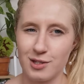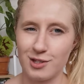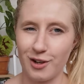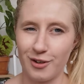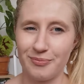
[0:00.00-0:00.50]

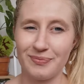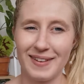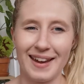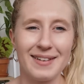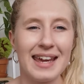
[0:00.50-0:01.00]
So
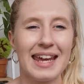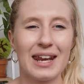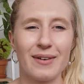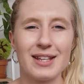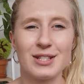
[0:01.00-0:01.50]
yeah,
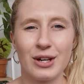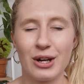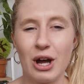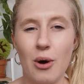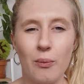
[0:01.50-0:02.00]
anyway,
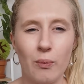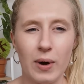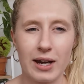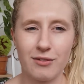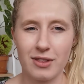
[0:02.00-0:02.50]
so
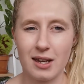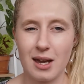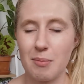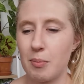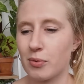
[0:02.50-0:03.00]
one of
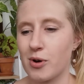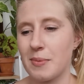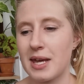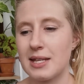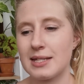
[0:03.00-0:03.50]
the
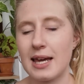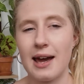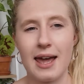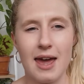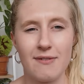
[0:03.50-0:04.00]
Peperomias that
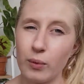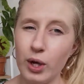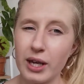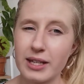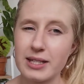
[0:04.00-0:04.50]
I have at
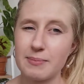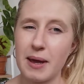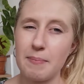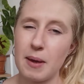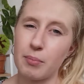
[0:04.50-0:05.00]
work is
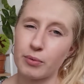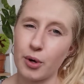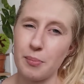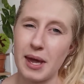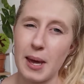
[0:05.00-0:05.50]
my
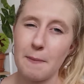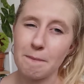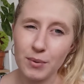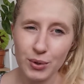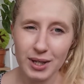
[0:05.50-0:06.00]
Peperomia
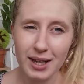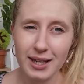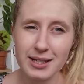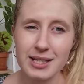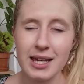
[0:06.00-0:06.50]

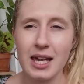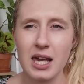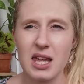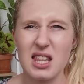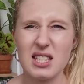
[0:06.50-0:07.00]
Moonlight.
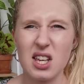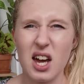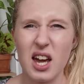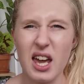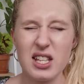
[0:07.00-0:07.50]
This
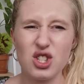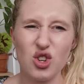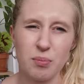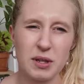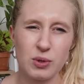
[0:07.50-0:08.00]
guy has
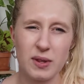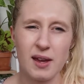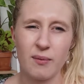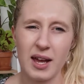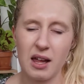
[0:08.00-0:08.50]
not been doing
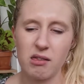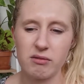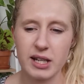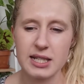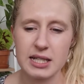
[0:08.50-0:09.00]
that well
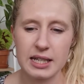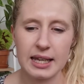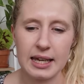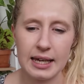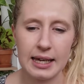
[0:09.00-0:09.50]

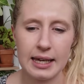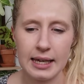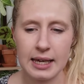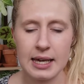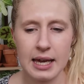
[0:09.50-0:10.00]

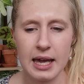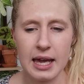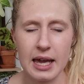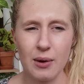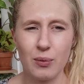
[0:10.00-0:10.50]
recently.
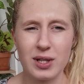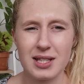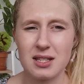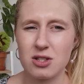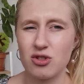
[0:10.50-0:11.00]
It
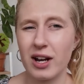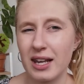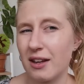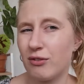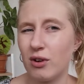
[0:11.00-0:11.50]
was
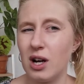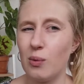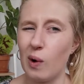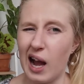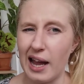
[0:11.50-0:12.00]
struggling for a
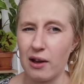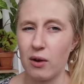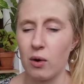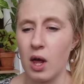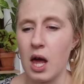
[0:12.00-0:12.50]

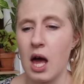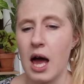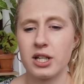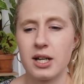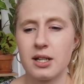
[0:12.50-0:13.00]
while.
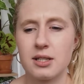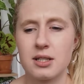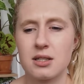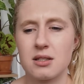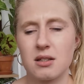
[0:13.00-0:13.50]

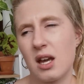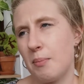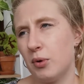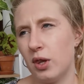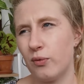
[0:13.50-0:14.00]
Just a
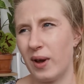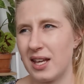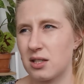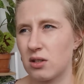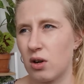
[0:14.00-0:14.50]
couple of
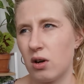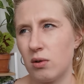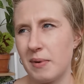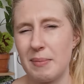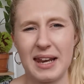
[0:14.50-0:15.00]
weeks ago,
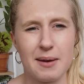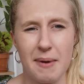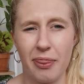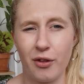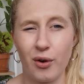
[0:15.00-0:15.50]
maybe like a
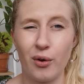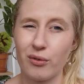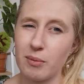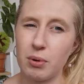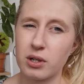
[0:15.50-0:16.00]
month ago,
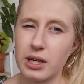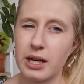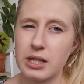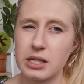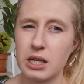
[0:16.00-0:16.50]
repotted
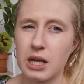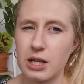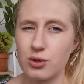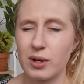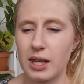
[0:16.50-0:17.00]
it
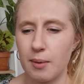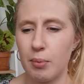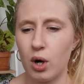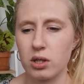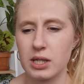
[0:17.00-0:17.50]
into a clear
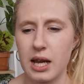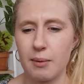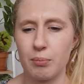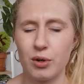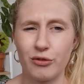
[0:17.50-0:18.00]
pot
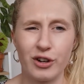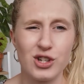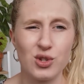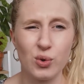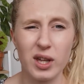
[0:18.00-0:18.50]
and put fresh
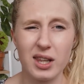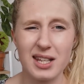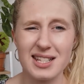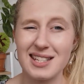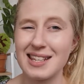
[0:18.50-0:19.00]
soil
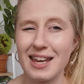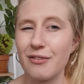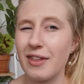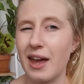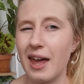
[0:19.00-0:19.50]
in to see
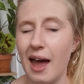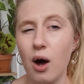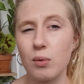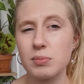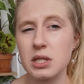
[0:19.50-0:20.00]
if that
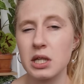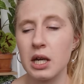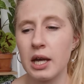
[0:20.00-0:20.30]
helped.